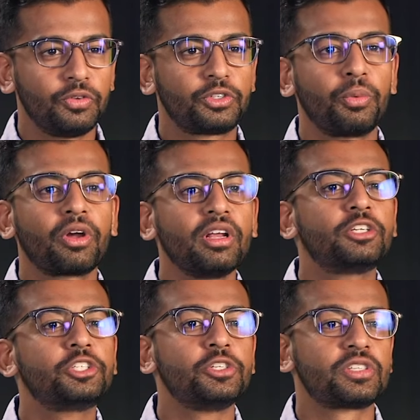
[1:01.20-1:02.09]
So we're going to
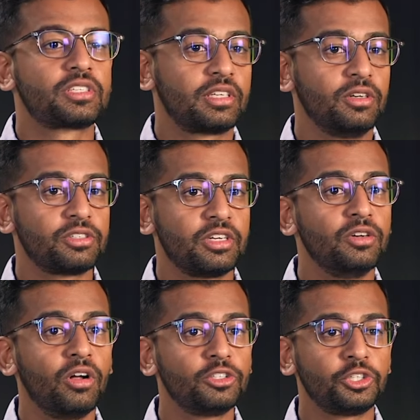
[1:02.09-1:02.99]
introduce the skills and
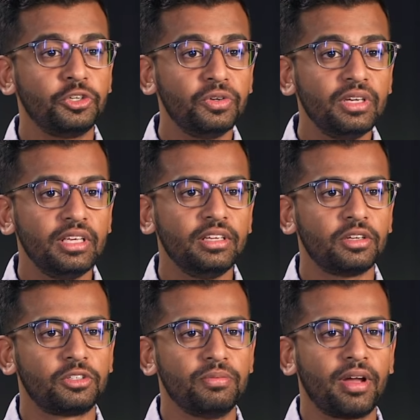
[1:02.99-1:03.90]
knowledge you need
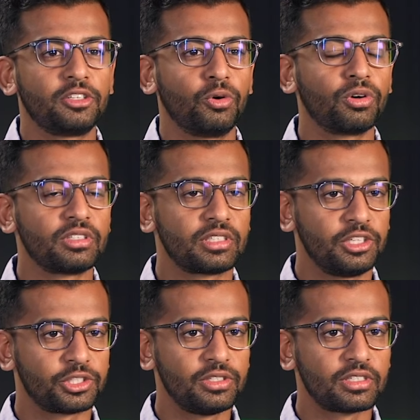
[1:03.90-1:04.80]
to manage
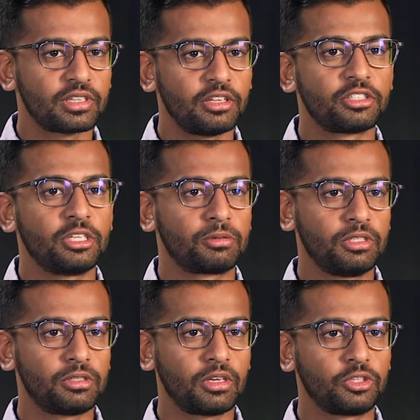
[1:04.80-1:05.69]
organizations and
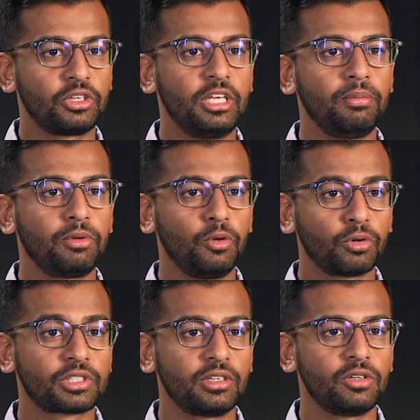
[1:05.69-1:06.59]
systems to keep your
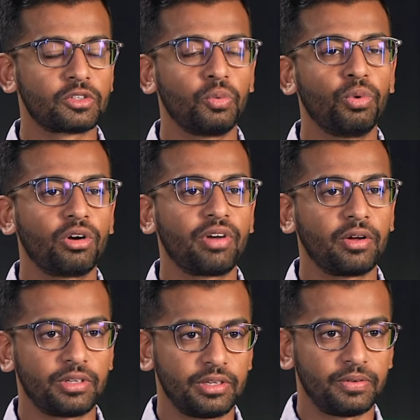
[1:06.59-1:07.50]
skills
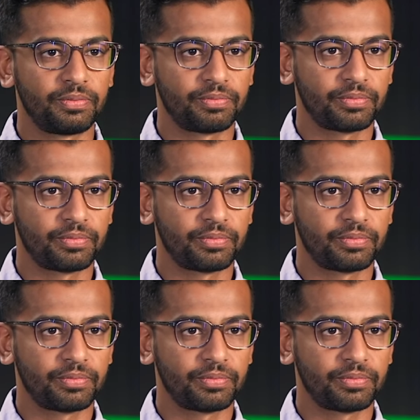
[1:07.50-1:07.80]
well-rounded.